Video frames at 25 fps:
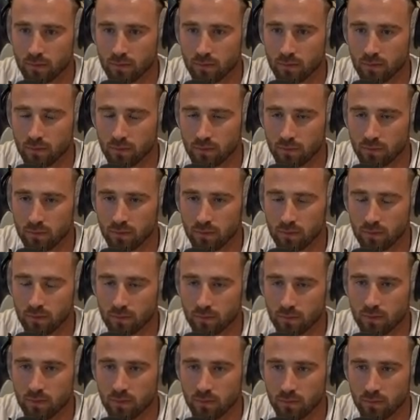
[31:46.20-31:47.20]

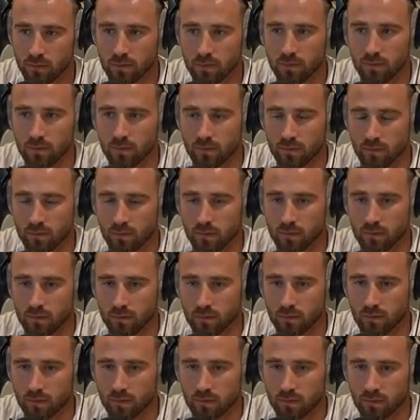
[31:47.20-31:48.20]

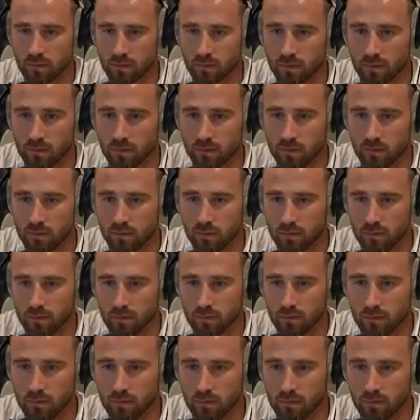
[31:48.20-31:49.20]

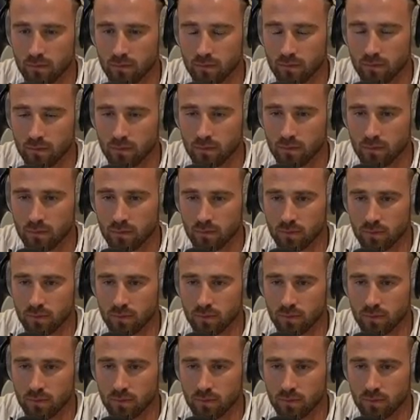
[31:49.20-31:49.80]
(silent)